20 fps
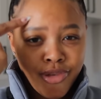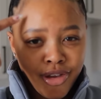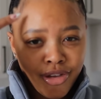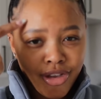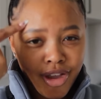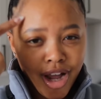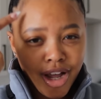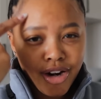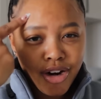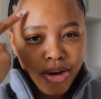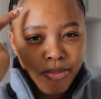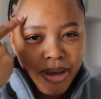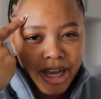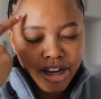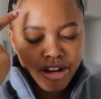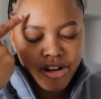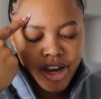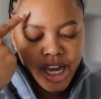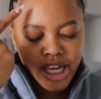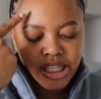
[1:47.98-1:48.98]
y'all know my
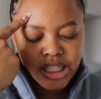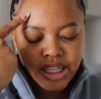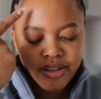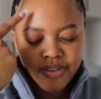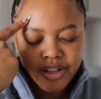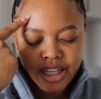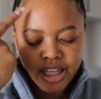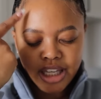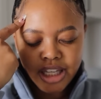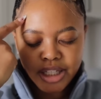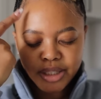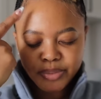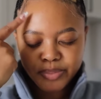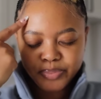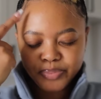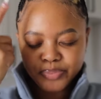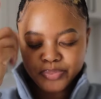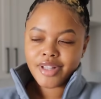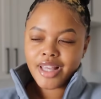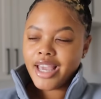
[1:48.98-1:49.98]
creativity and
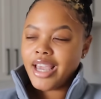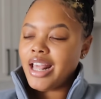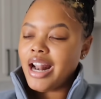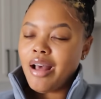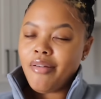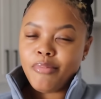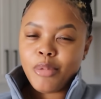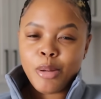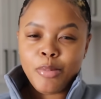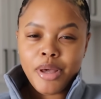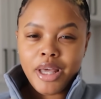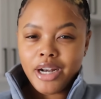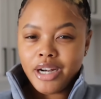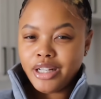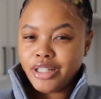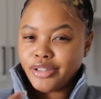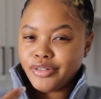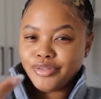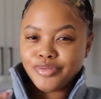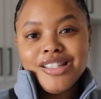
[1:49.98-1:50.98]
I'm
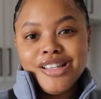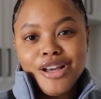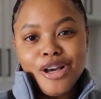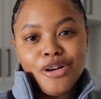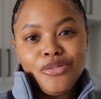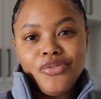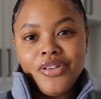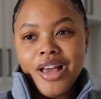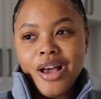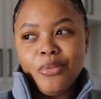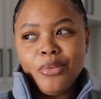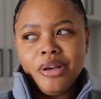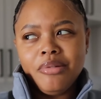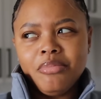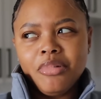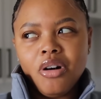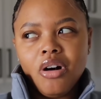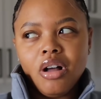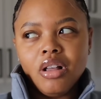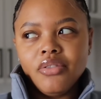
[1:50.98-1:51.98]
competitive, so hopefully I win,
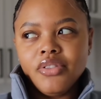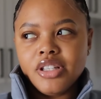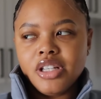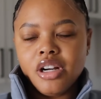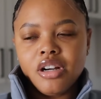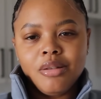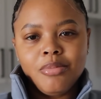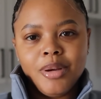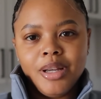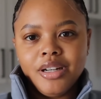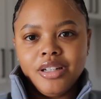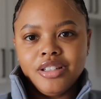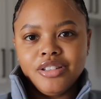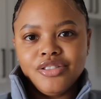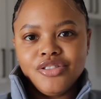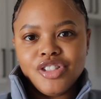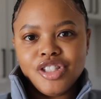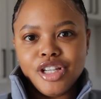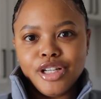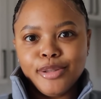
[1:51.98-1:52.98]
but all of us are
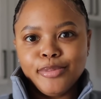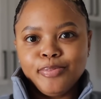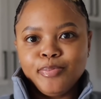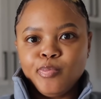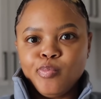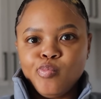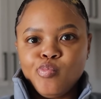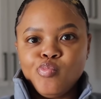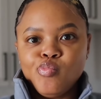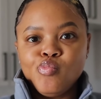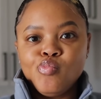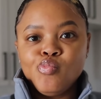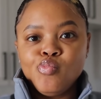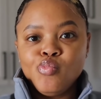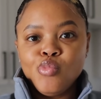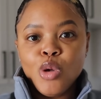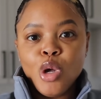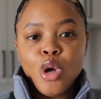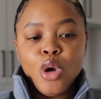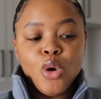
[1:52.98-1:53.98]
competitive, so
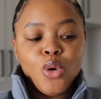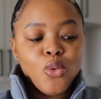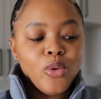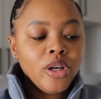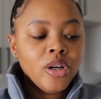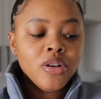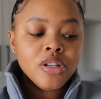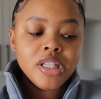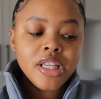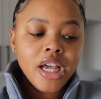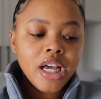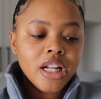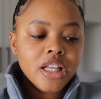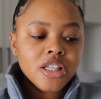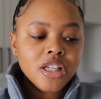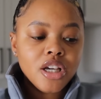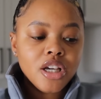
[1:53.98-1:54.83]
we gonna see how this